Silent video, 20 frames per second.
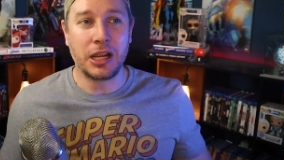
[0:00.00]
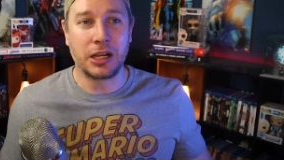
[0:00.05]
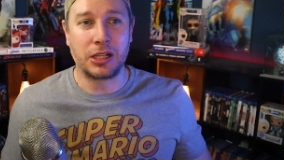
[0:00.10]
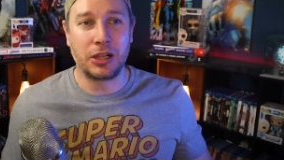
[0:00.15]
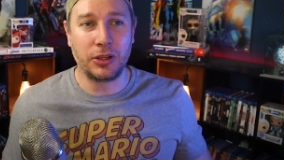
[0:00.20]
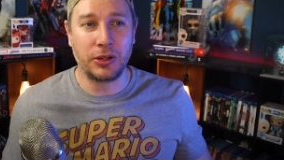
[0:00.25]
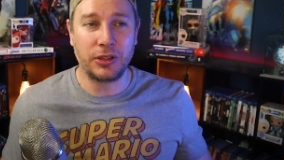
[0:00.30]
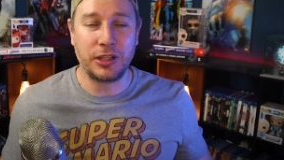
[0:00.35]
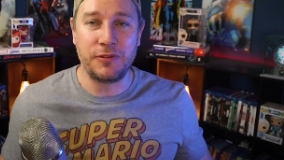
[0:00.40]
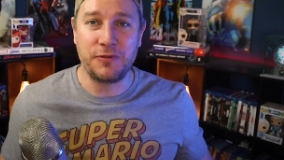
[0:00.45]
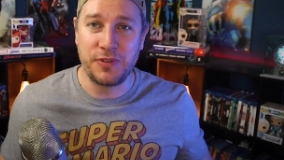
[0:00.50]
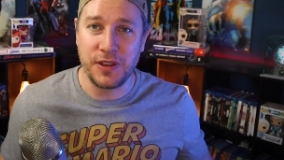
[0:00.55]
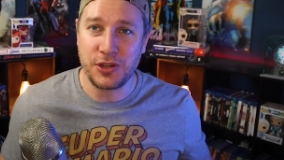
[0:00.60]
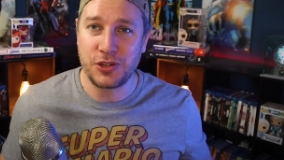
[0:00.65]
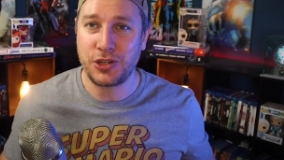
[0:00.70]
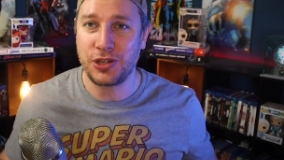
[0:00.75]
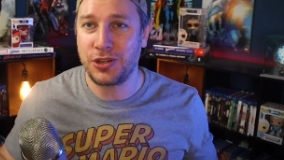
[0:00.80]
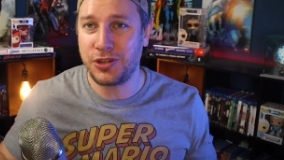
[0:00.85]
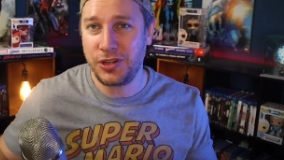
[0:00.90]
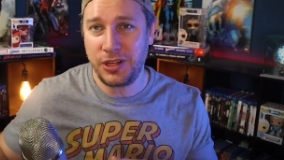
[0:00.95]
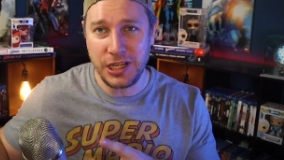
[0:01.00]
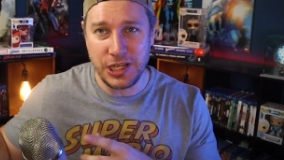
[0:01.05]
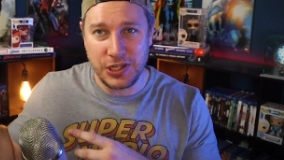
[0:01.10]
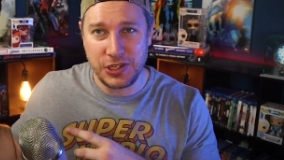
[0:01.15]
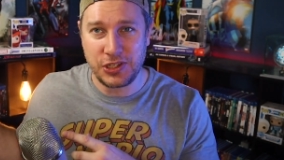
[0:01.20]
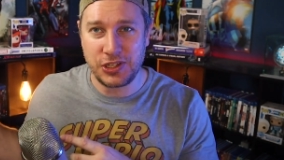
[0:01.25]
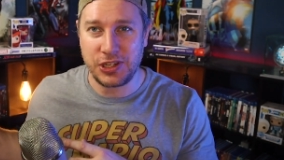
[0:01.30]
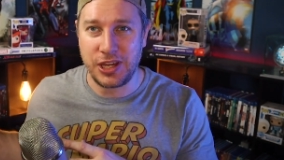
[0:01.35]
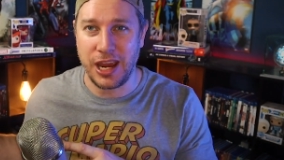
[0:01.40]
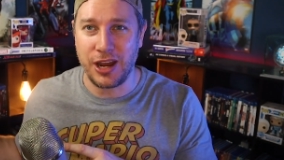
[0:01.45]
Clearly, Vision
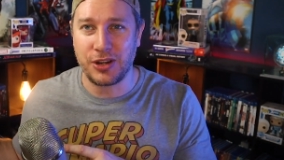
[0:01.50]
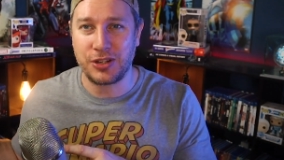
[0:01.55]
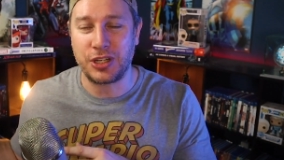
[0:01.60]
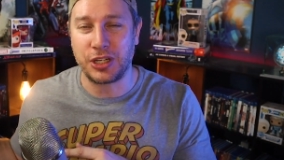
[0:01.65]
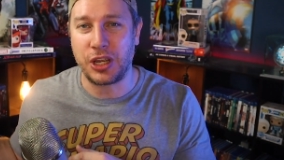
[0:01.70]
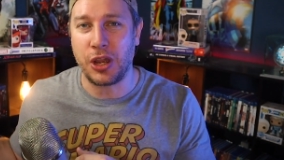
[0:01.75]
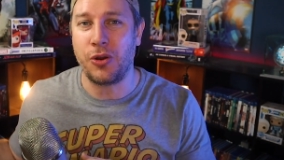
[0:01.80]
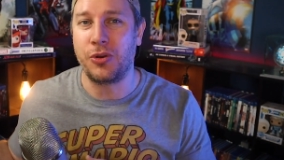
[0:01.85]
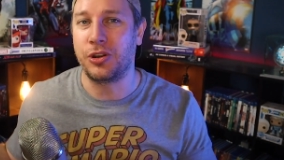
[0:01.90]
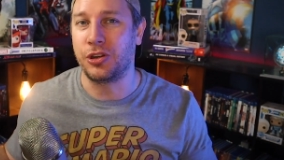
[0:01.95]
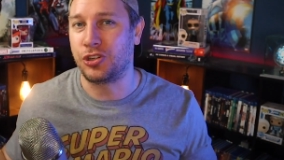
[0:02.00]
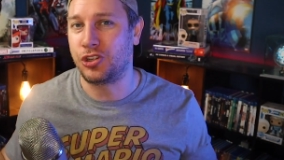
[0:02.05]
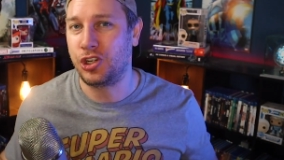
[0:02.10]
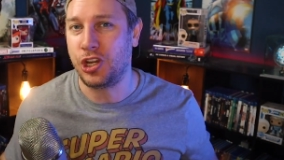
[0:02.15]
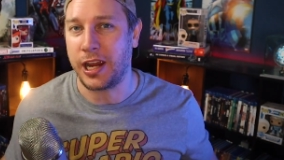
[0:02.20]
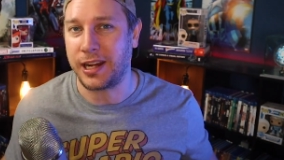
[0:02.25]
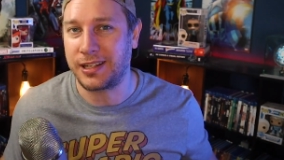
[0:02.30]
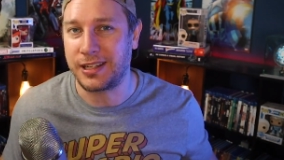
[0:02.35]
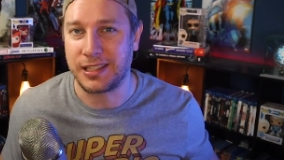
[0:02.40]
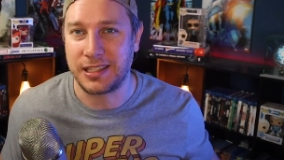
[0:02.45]
is scared to go to check